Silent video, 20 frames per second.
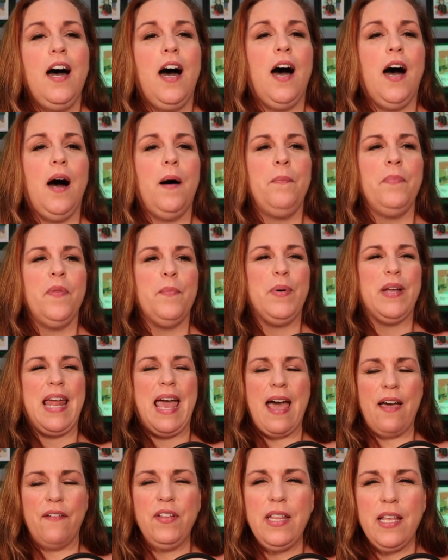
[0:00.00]
But
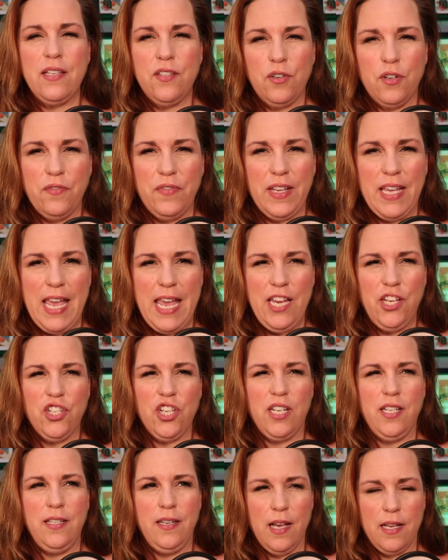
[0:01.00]
having that
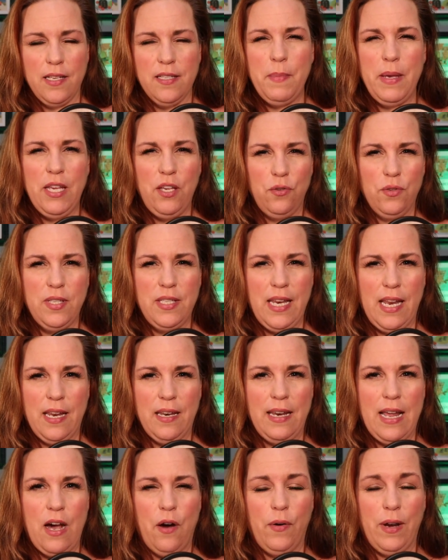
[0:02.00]
certification does make you
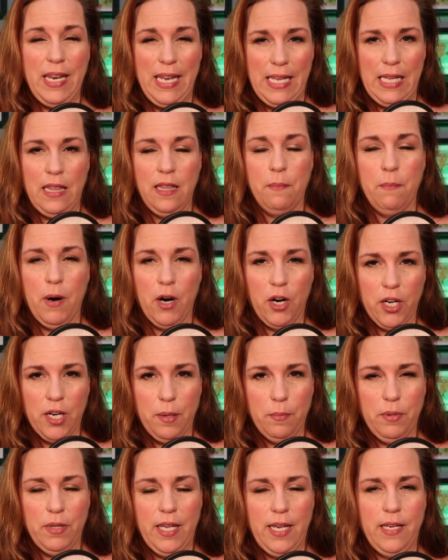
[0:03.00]
stand out in the
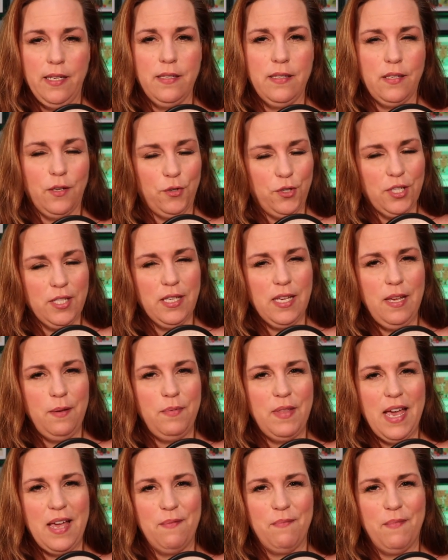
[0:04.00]
marketplace. So just
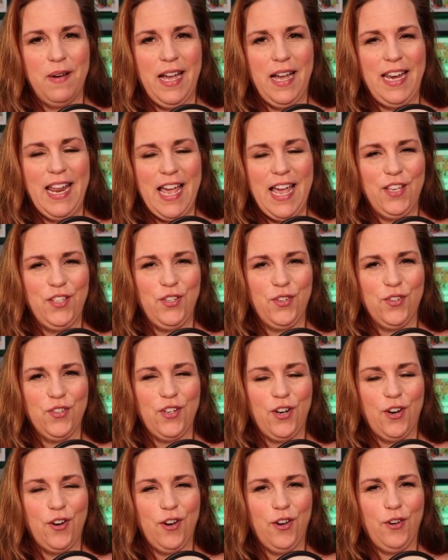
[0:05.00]
keep that in mind as you're
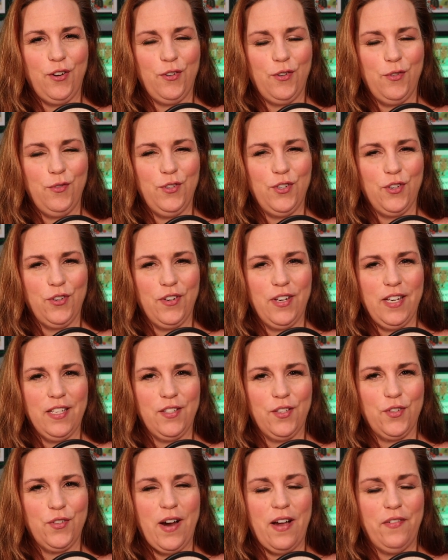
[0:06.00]
starting your new journey
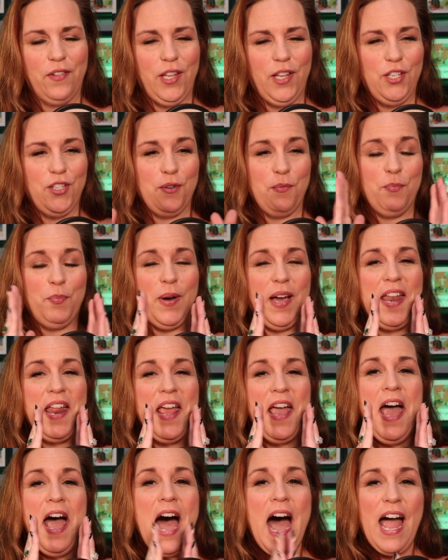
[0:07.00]
as a travel agent. But
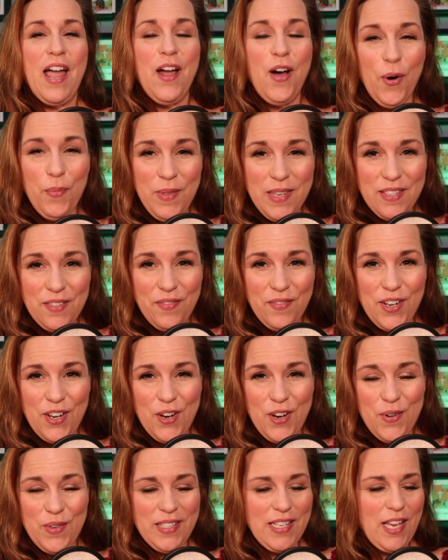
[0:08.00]
I hope this
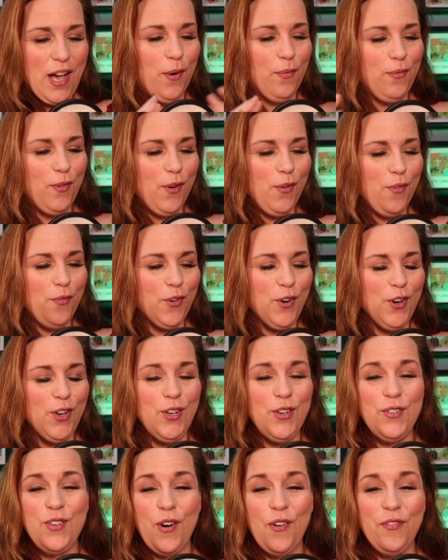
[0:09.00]
video was helpful for
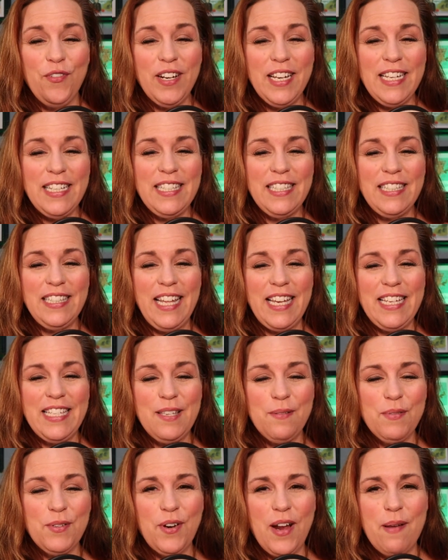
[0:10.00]
you. Don't forget to like,
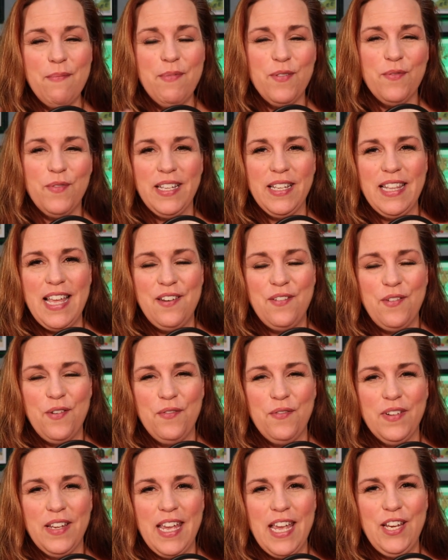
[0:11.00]
subscribe, and ring that
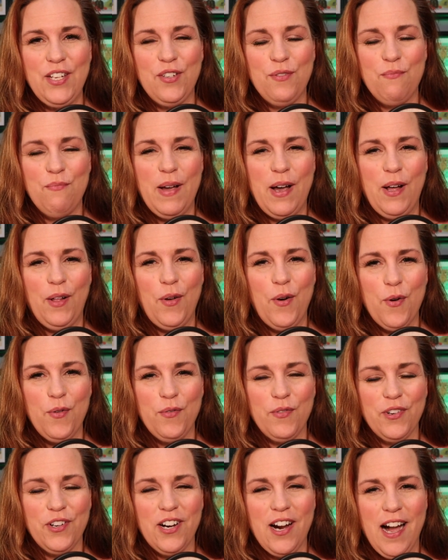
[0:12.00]
notification bell
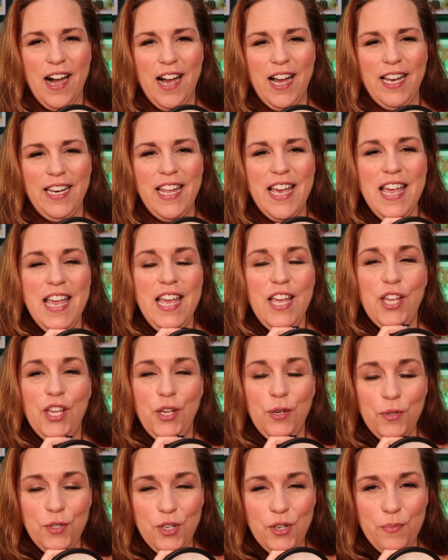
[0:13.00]
over on
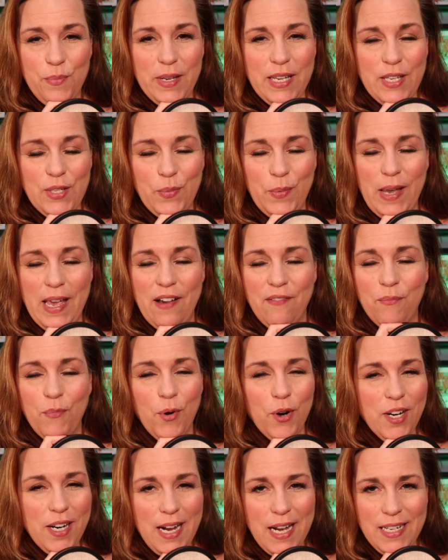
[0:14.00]
YouTube, because we have
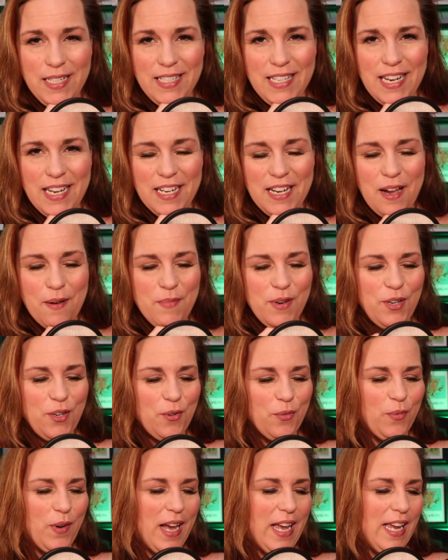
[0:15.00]
more content coming
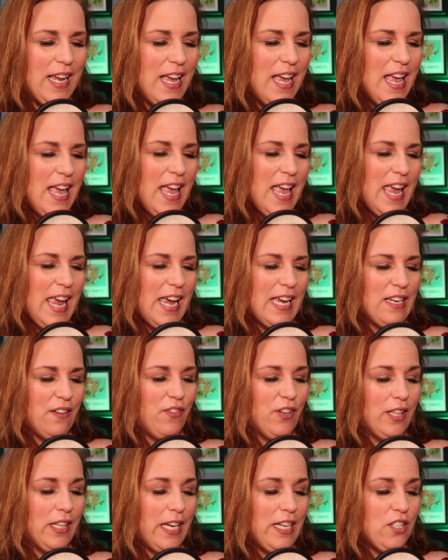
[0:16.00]
your way. And if
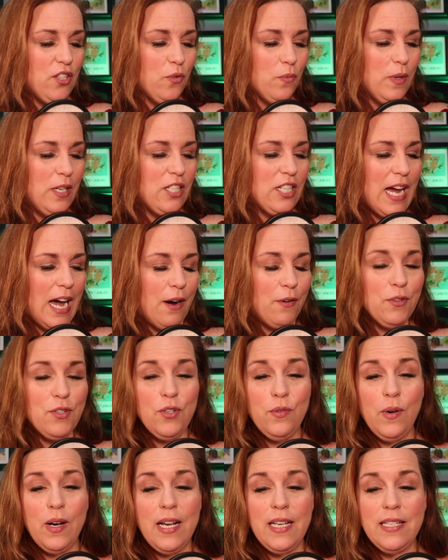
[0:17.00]
you'd like to reach out
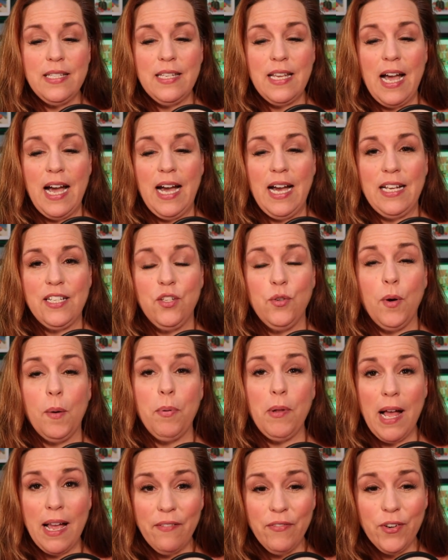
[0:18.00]
to us to
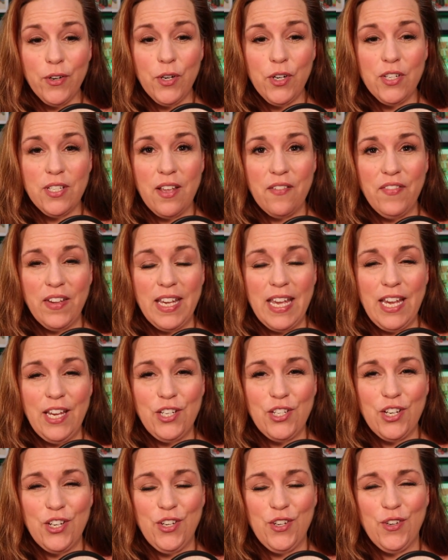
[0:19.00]
apply for Careers on
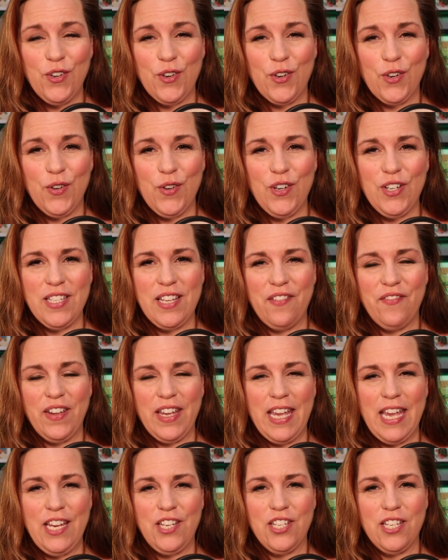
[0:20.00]
Vacation, you can go to
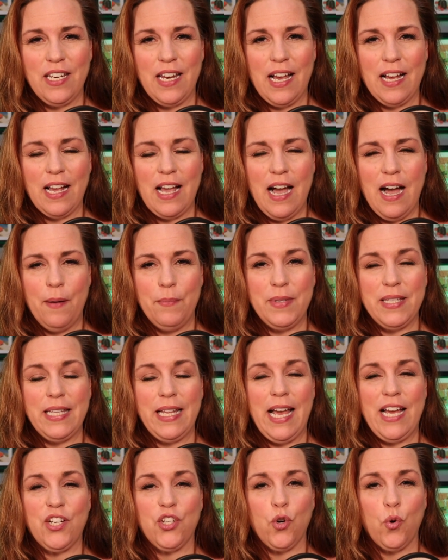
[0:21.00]

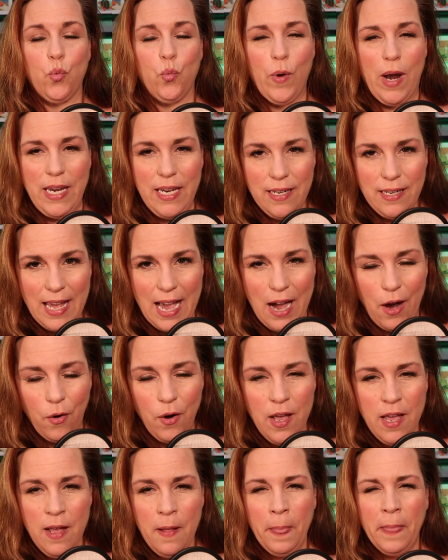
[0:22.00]
careersonvacation.com/ready
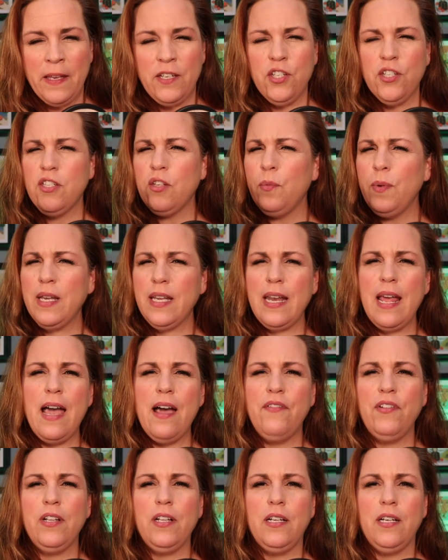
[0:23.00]
now, just so we can
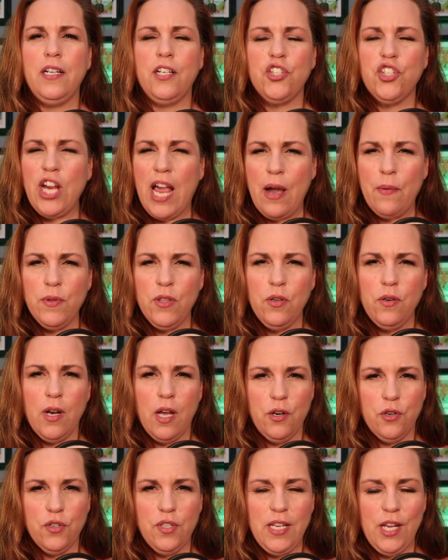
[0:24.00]
have a chat with you to
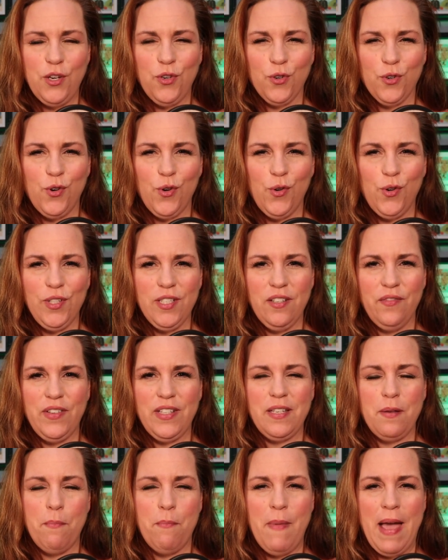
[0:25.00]
understand your goals, if
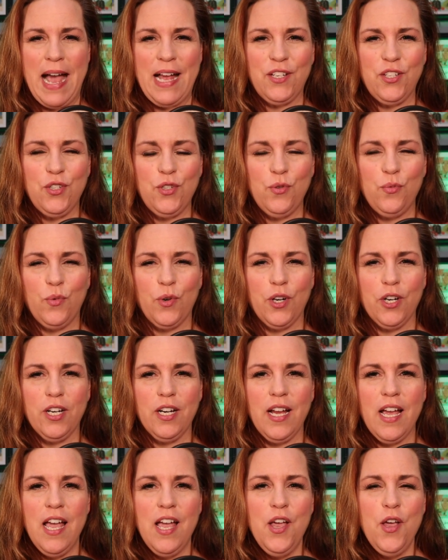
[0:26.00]
it's a match to
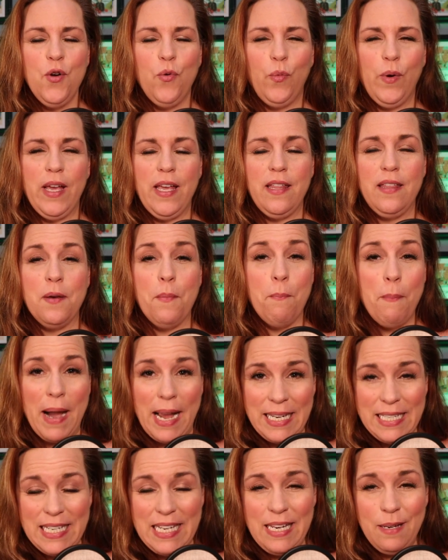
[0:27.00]
work with
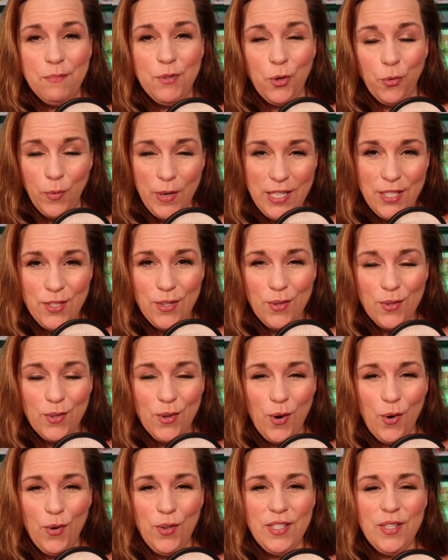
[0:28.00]
my team to reach those
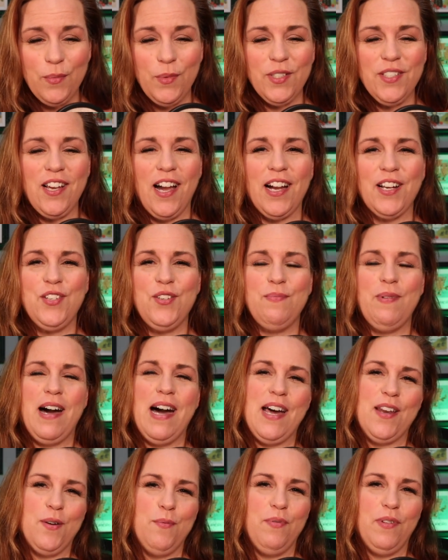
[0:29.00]
goals, and we'll talk to you
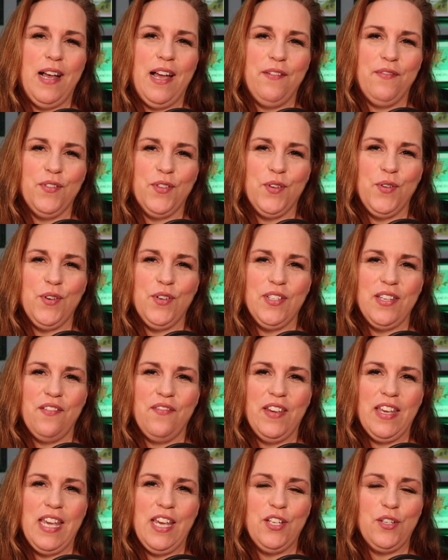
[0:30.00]
about how to apply for the Careers
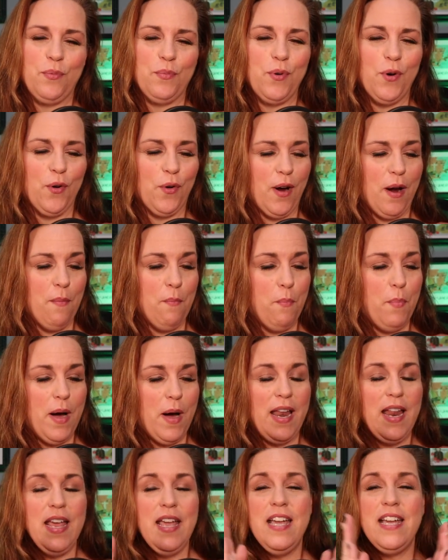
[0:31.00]
on Vacation program.
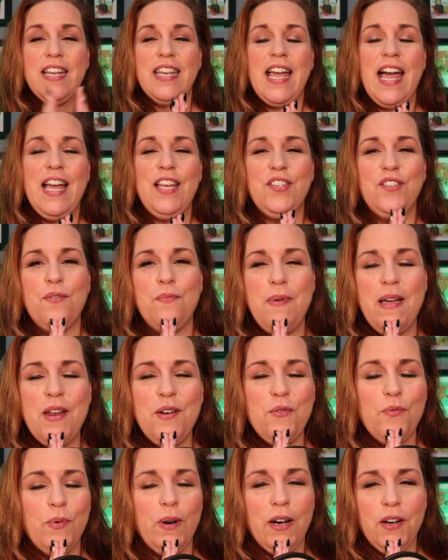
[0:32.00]
But guys, no
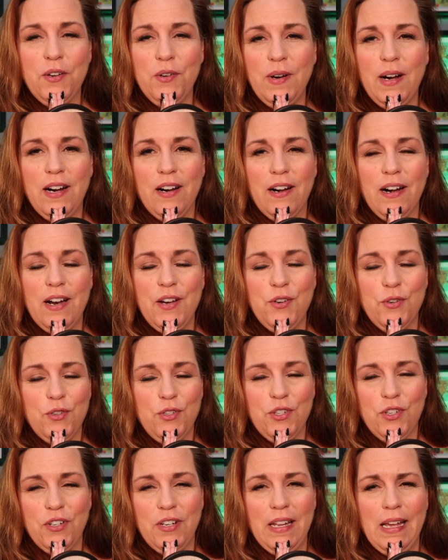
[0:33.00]
matter where you are on your
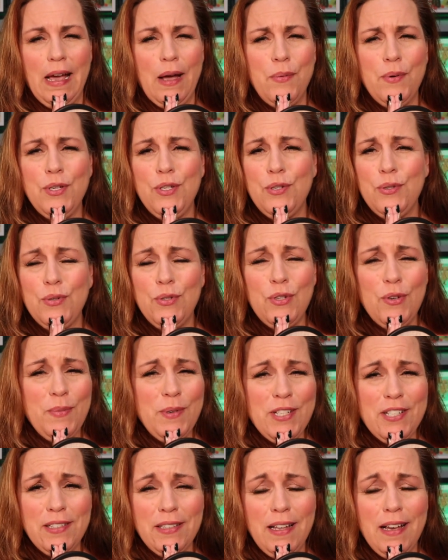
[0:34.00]
journey, I wish you so
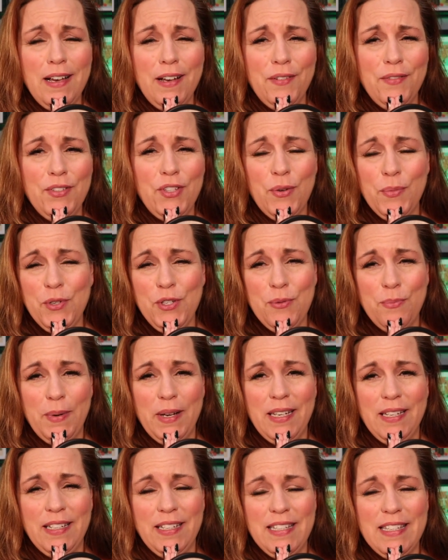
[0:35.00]
much love, so much
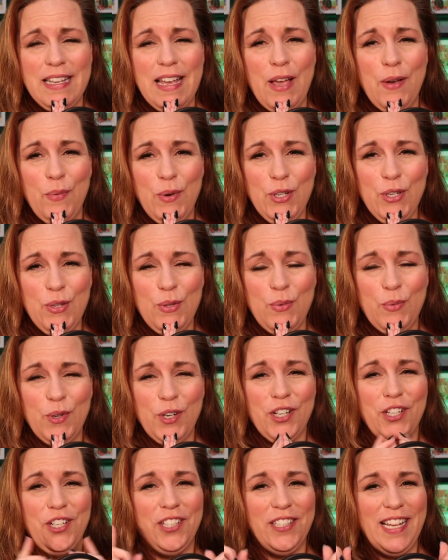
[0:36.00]
abundance. I wish you the
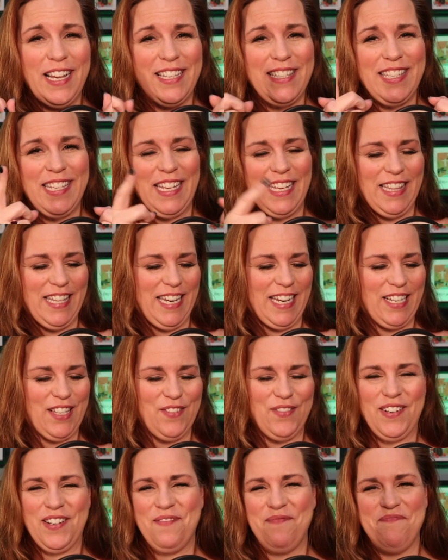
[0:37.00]
world. I'll see you on the
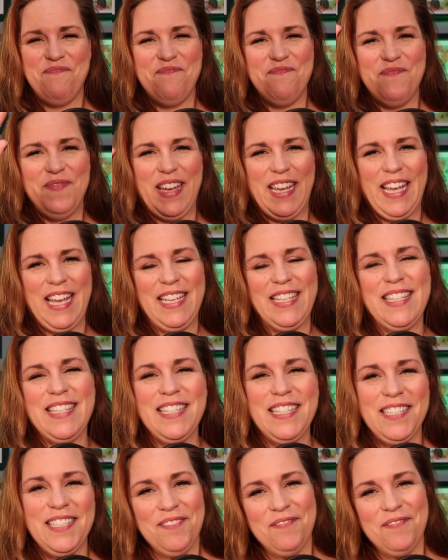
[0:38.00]
next one. Bye, guys.